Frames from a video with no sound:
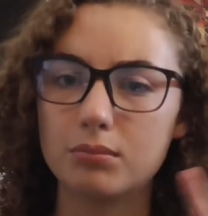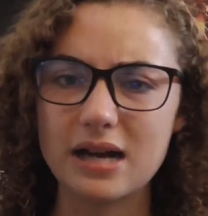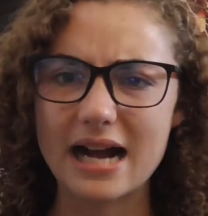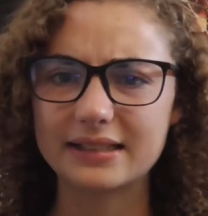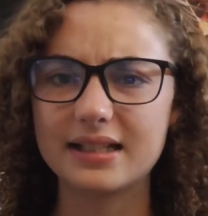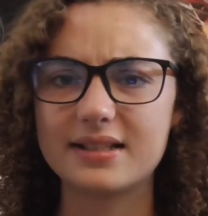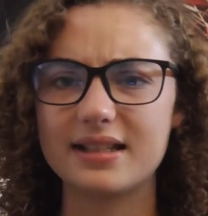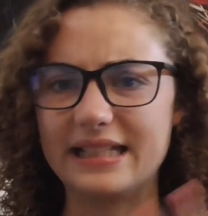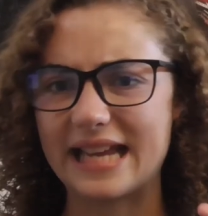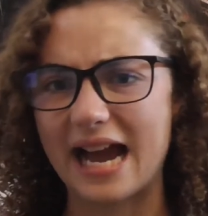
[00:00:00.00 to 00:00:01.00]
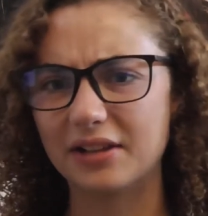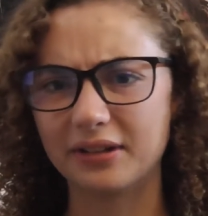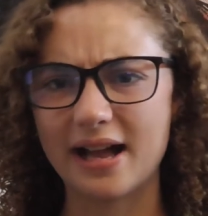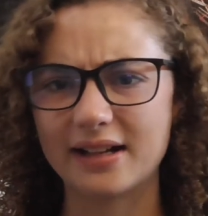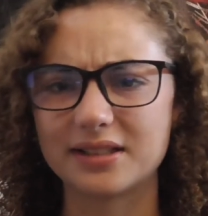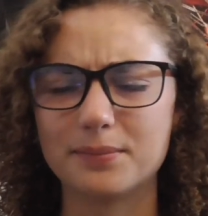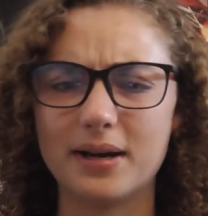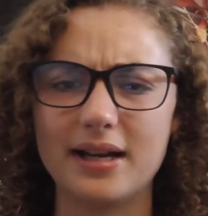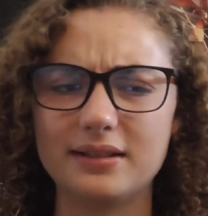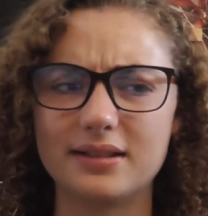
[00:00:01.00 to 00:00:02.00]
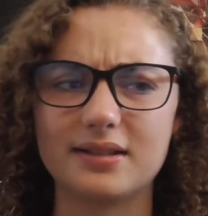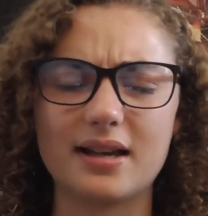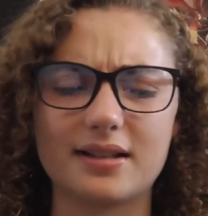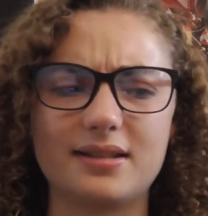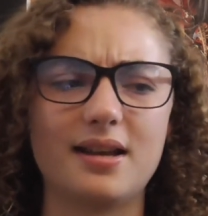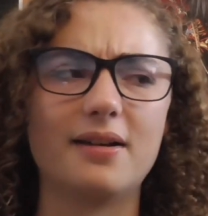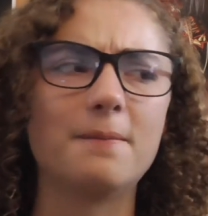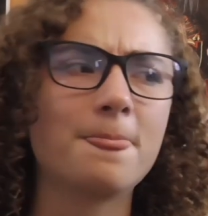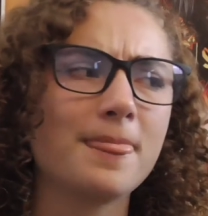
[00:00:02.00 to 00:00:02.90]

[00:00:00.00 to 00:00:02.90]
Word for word: practice and counteract my dyslexia.